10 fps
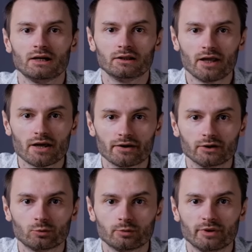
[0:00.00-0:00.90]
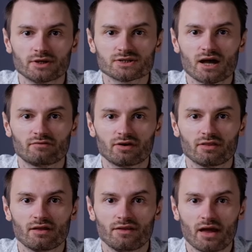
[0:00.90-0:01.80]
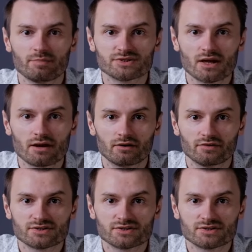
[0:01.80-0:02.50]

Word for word: Later it would be discovered that the epicenter of the